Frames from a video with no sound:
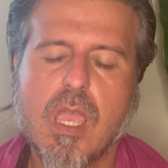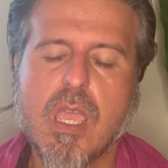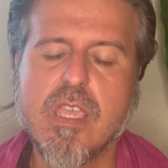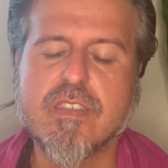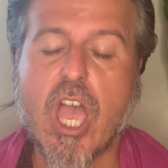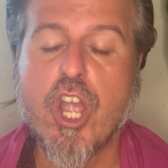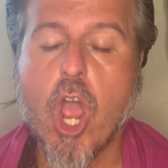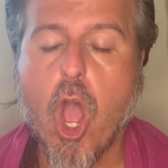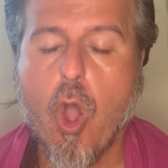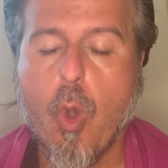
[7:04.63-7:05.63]
It's a
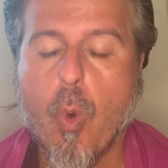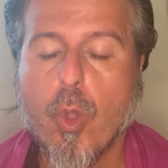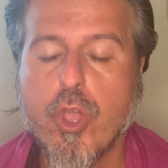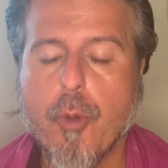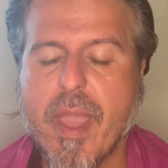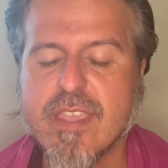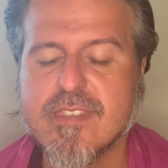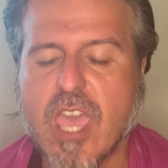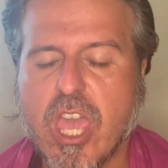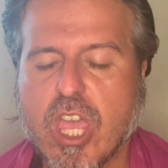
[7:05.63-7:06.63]
no, you may
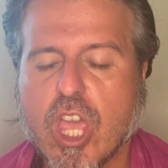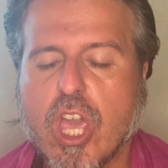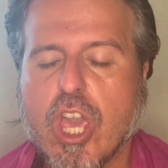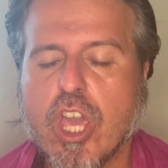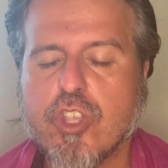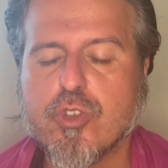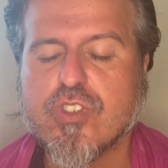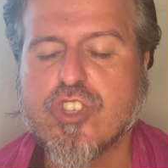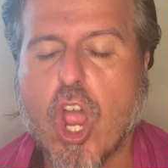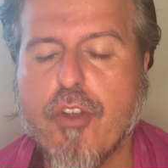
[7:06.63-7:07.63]
say, into
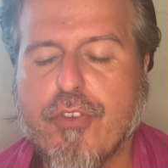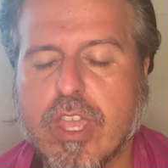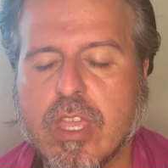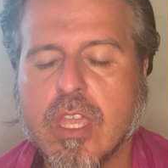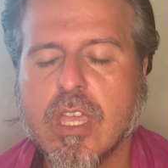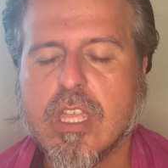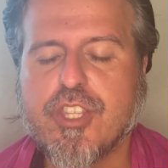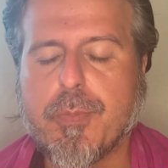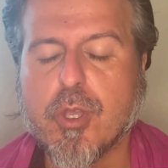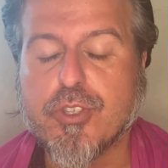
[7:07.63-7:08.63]
serving
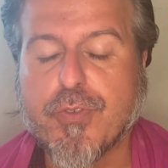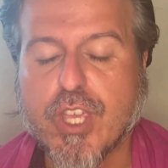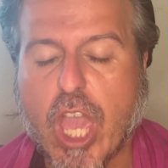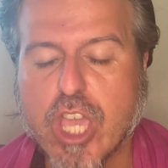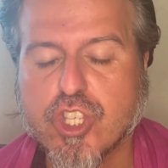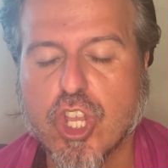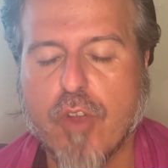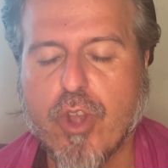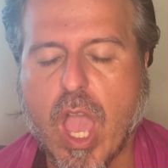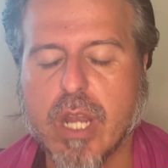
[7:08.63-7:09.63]
the beautification
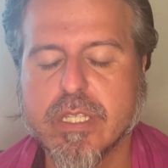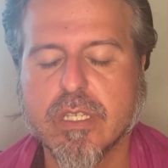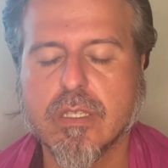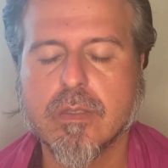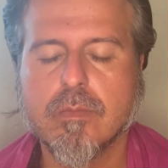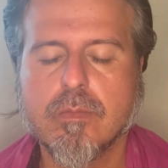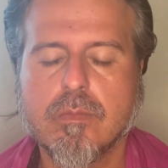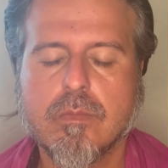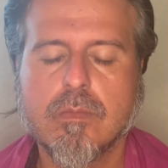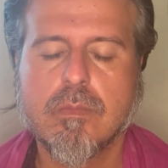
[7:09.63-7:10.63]
of reality,
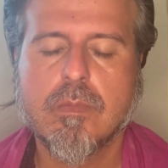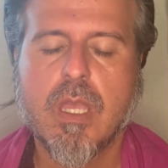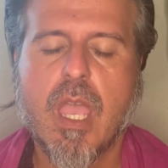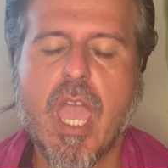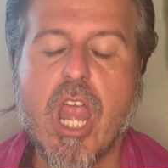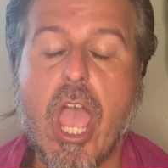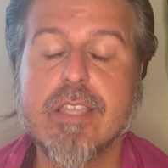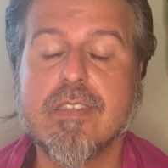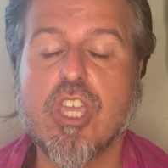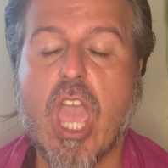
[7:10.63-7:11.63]

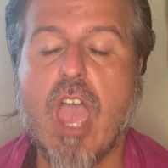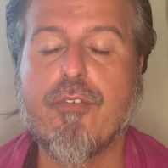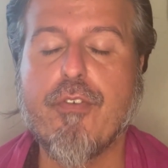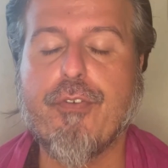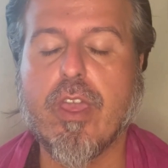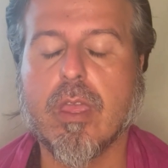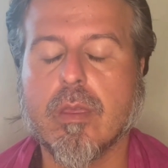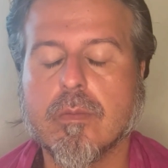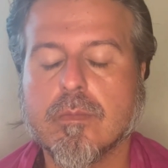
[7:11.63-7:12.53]
enhancing everything.